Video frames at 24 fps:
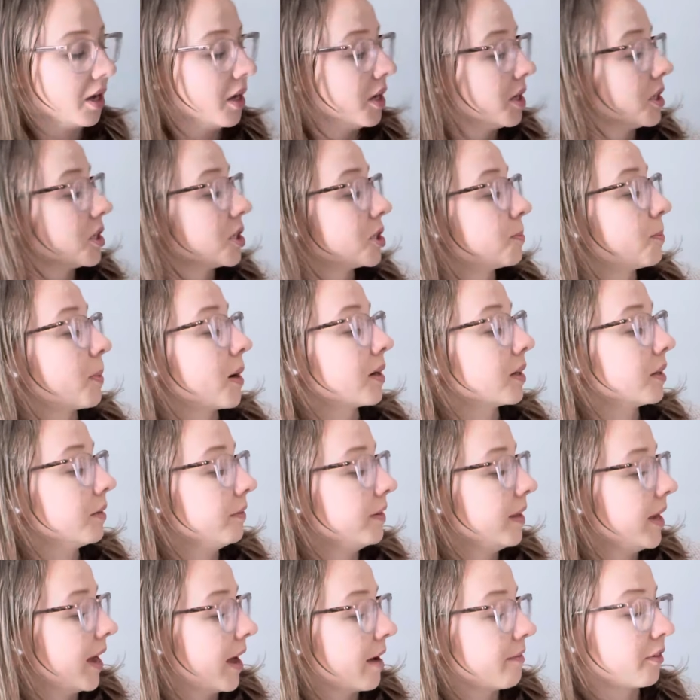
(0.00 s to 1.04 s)
Spark of
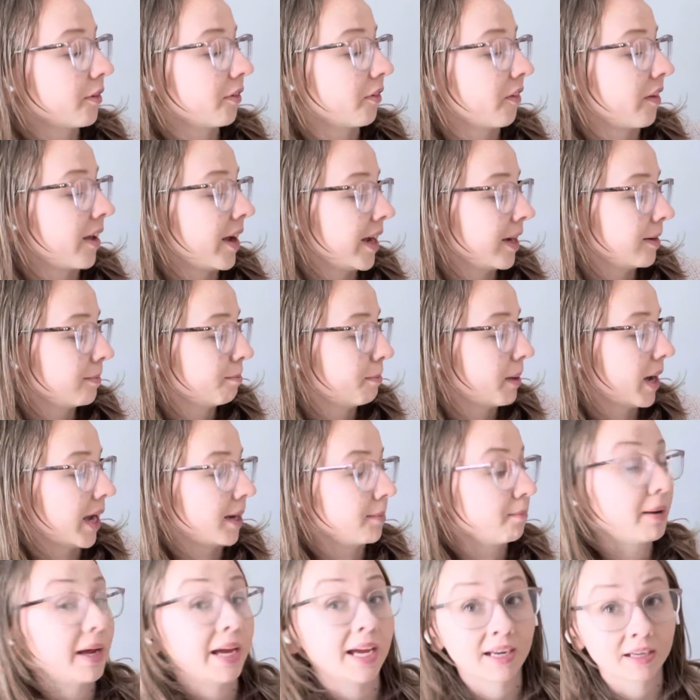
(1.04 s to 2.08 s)
the Everflame by
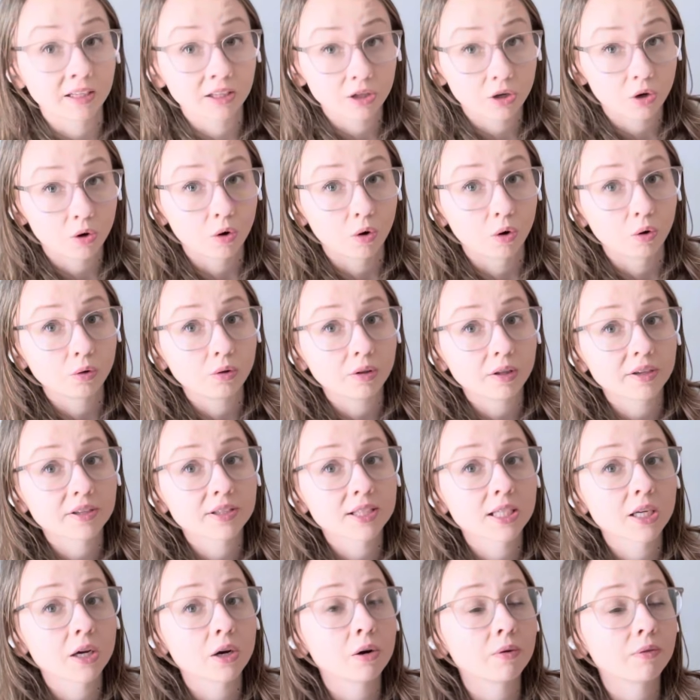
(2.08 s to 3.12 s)
Penn Cole.
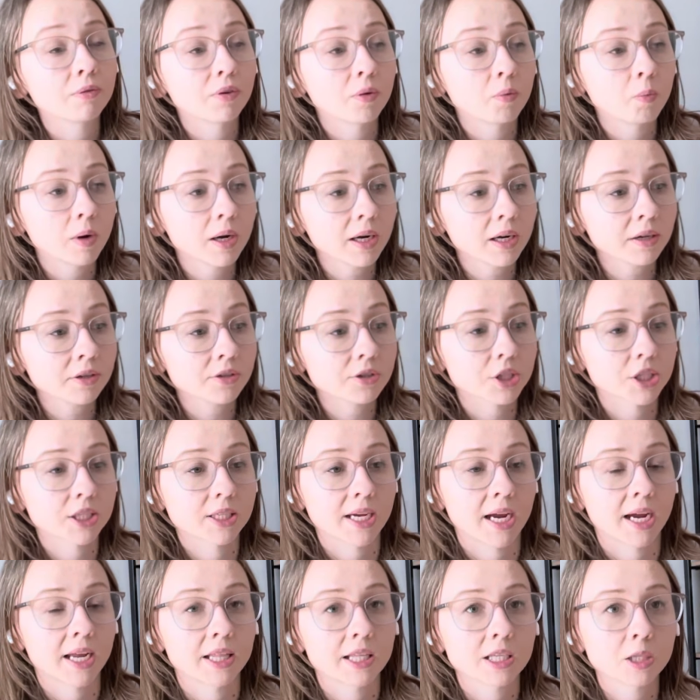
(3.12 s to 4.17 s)
So from what I
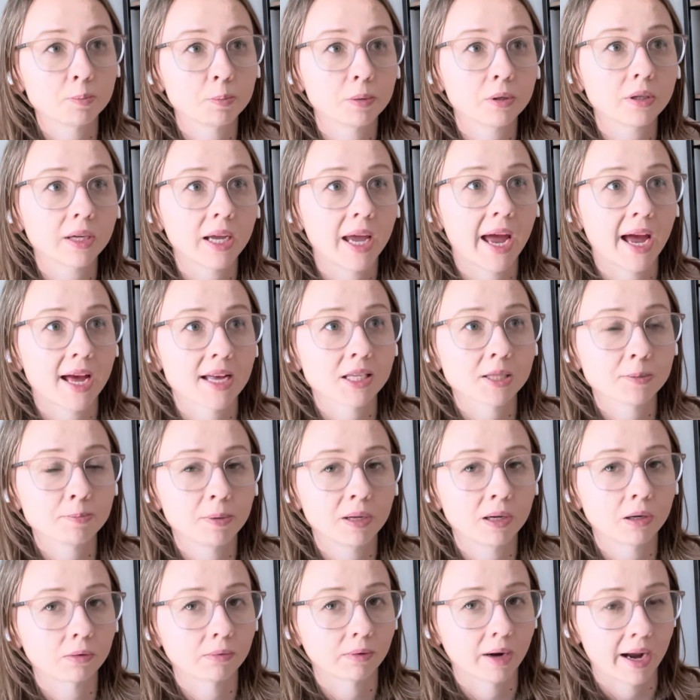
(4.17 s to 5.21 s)
understand, this book has
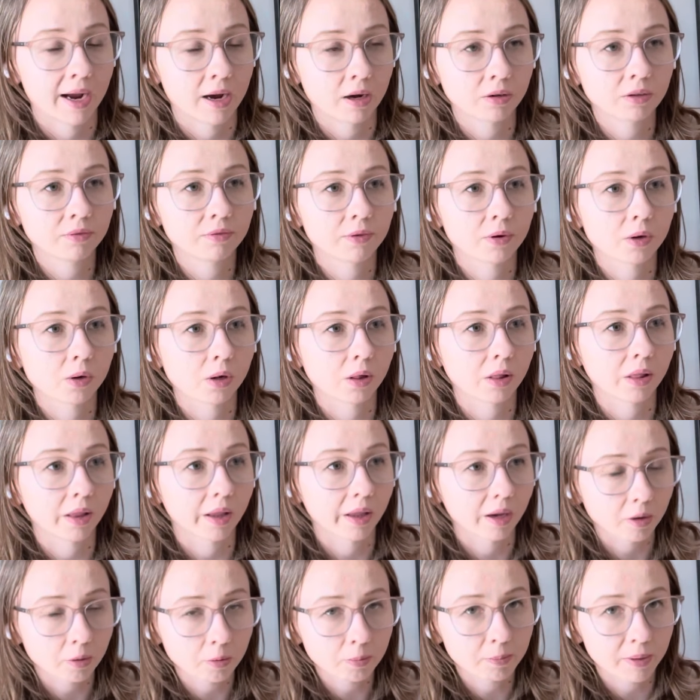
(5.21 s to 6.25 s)
been around for a
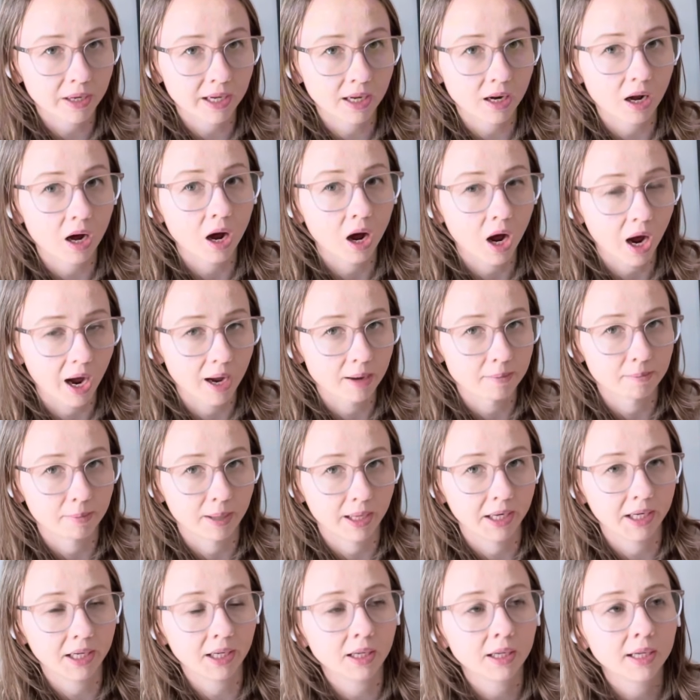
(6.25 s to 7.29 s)
little bit, a hot
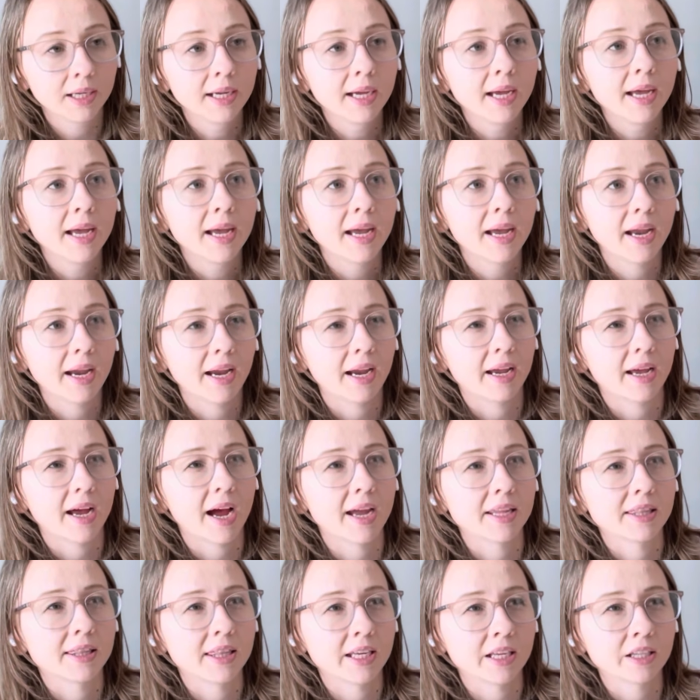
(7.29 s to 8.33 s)
minute.
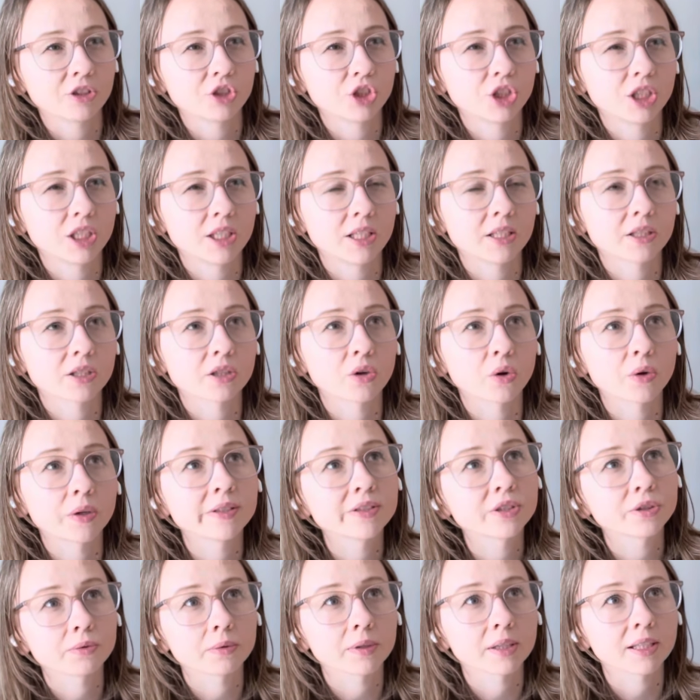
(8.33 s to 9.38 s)
I think she is going
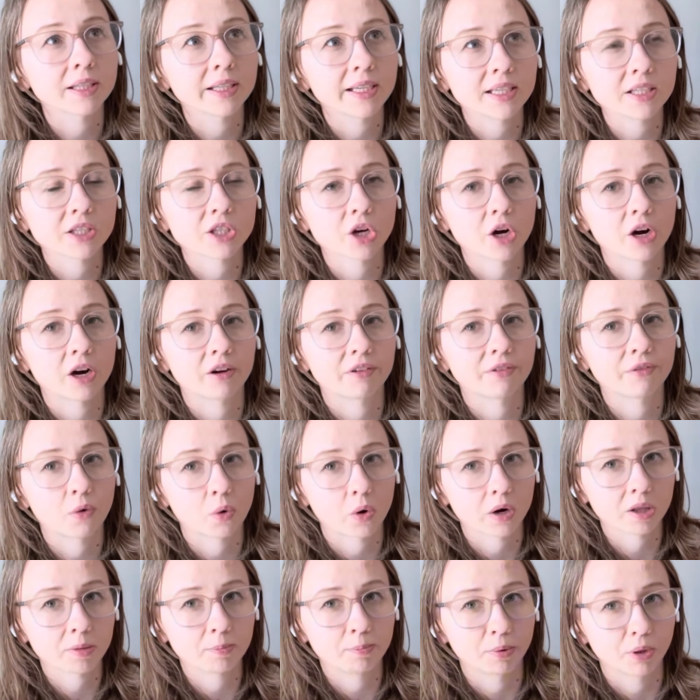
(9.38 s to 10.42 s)
to release her
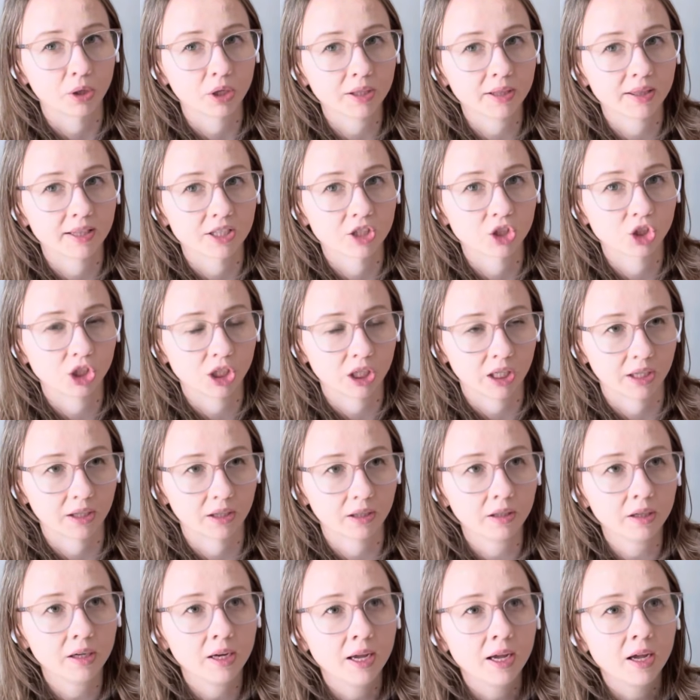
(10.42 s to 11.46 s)
4th book this year.